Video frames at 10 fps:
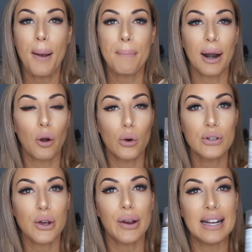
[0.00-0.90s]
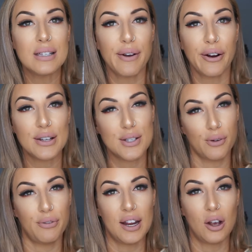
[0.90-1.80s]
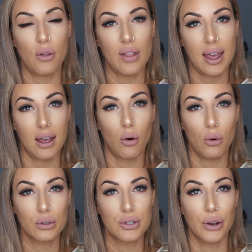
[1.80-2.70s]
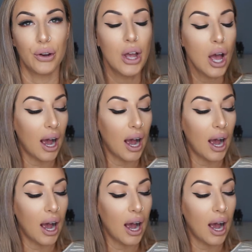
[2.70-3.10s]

but also it's very softening on the hair also.